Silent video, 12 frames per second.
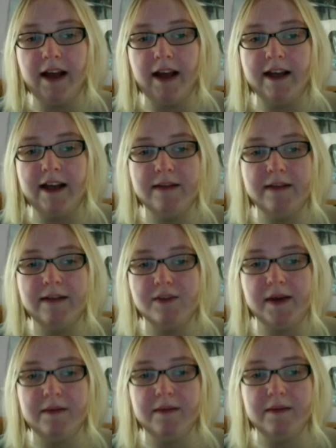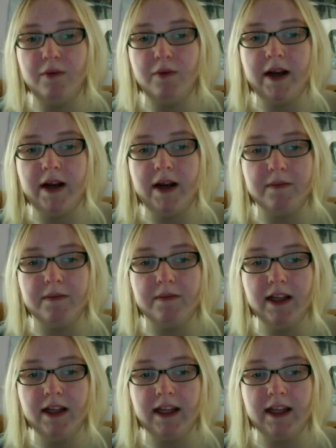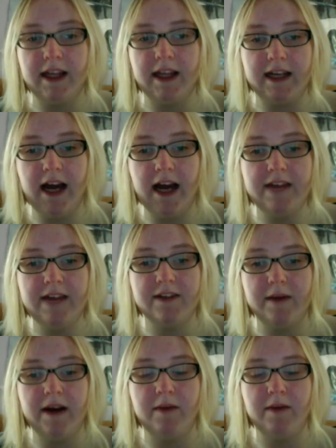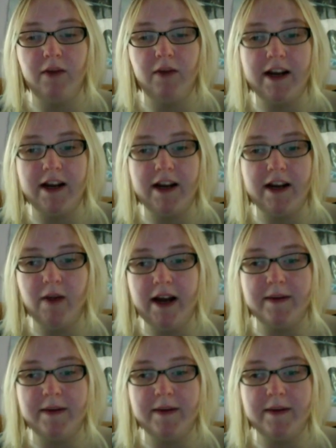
him just being boring completely, like not even about him running away.